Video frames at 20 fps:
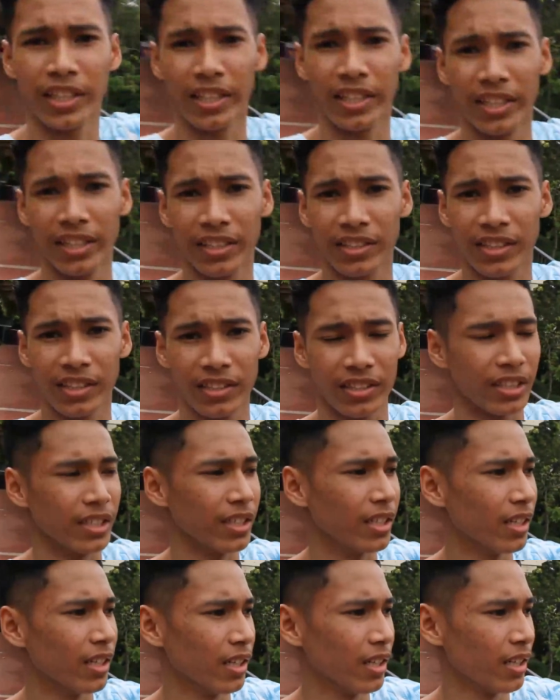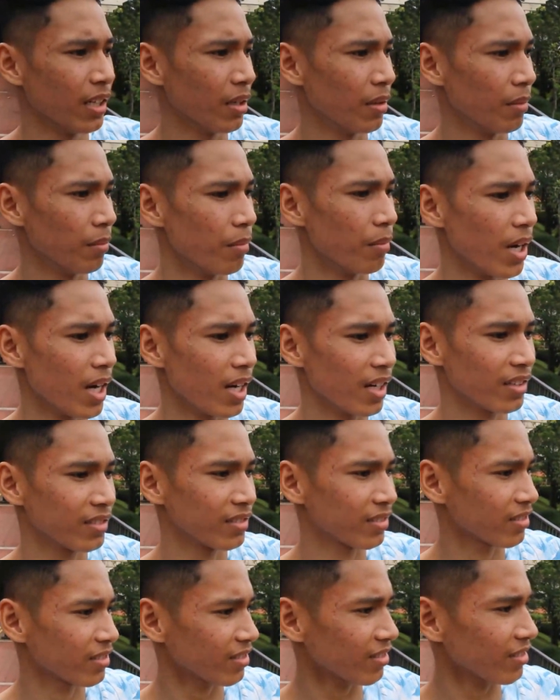in this city. But
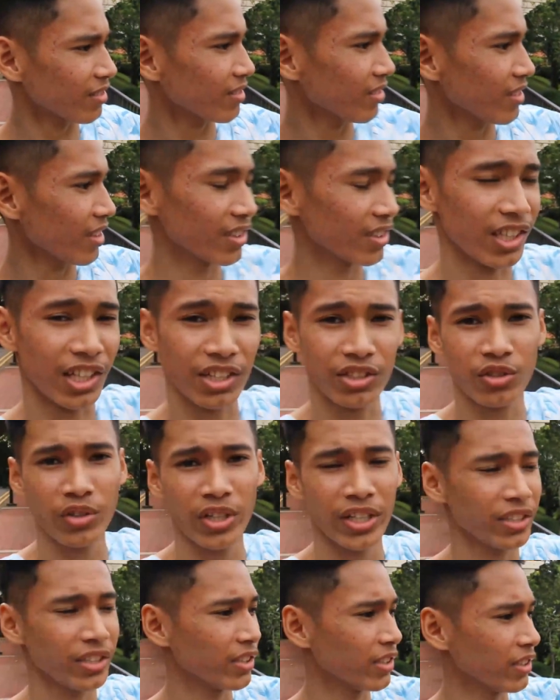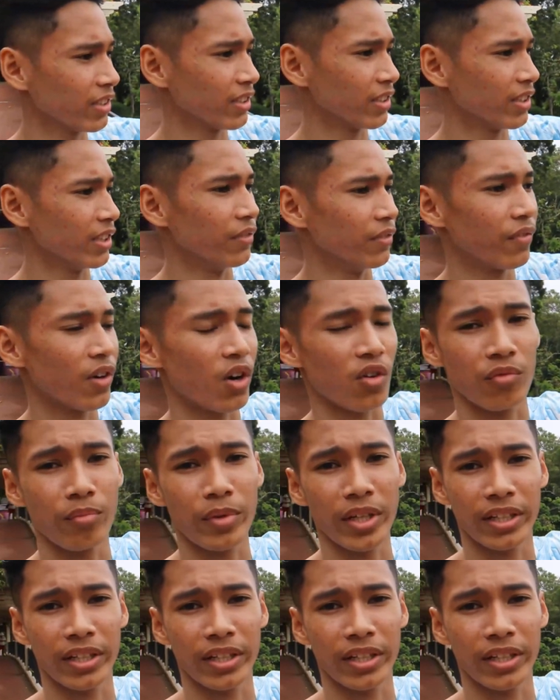the trees in front of